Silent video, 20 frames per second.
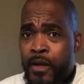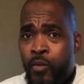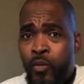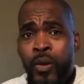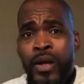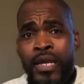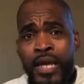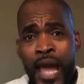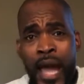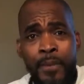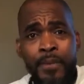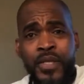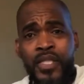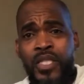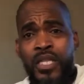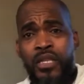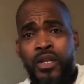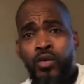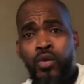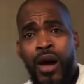what happens
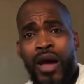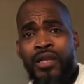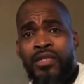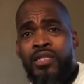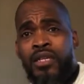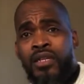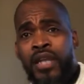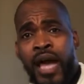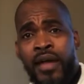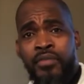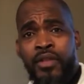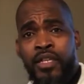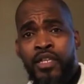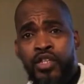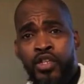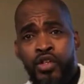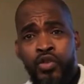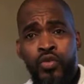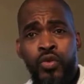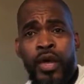to the quality of life
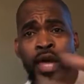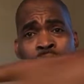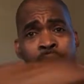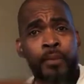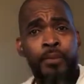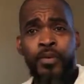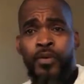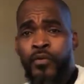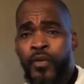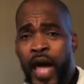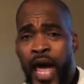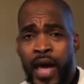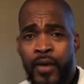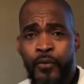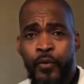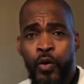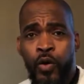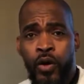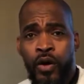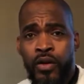that you help
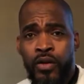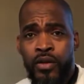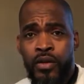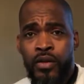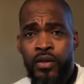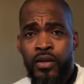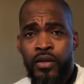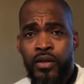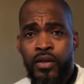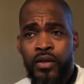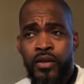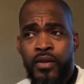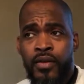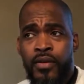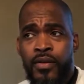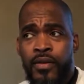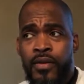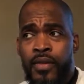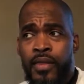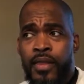provide for?
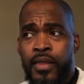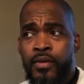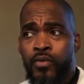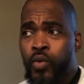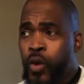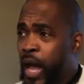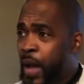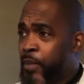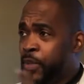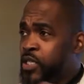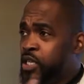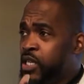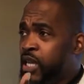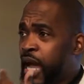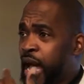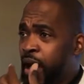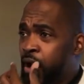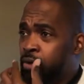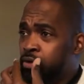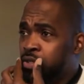What happens to
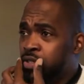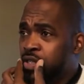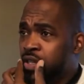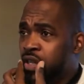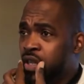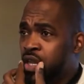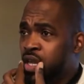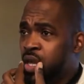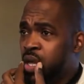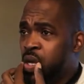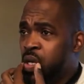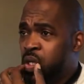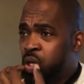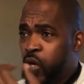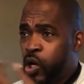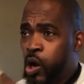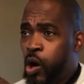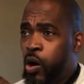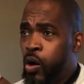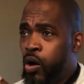your house,
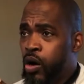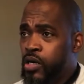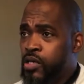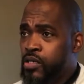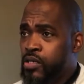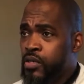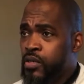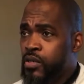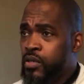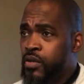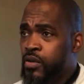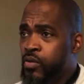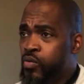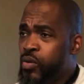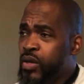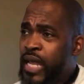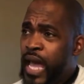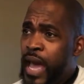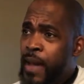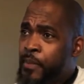the cars?
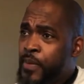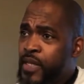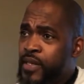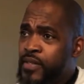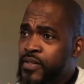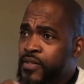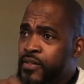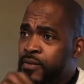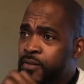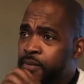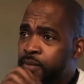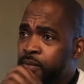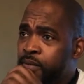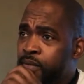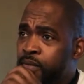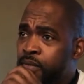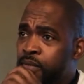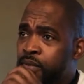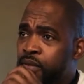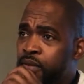What happens?
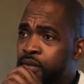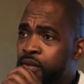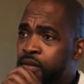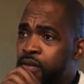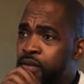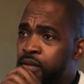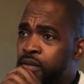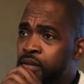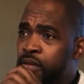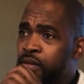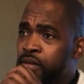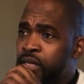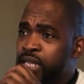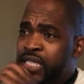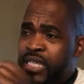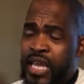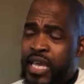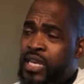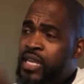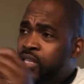
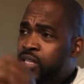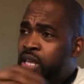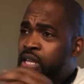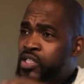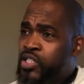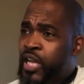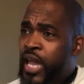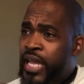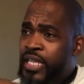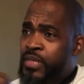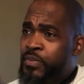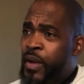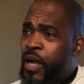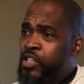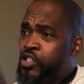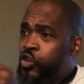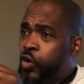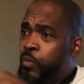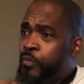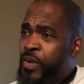Does anything change
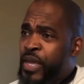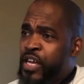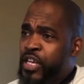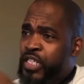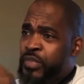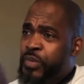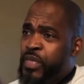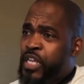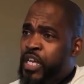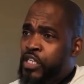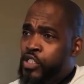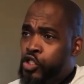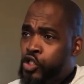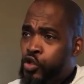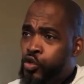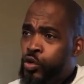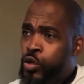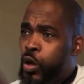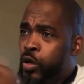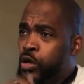about your bills because
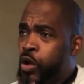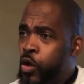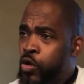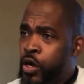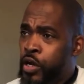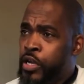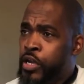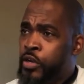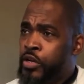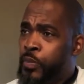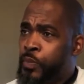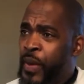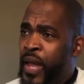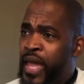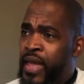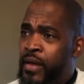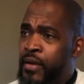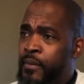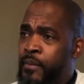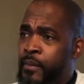you no longer here to pay
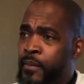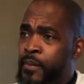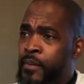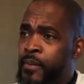them?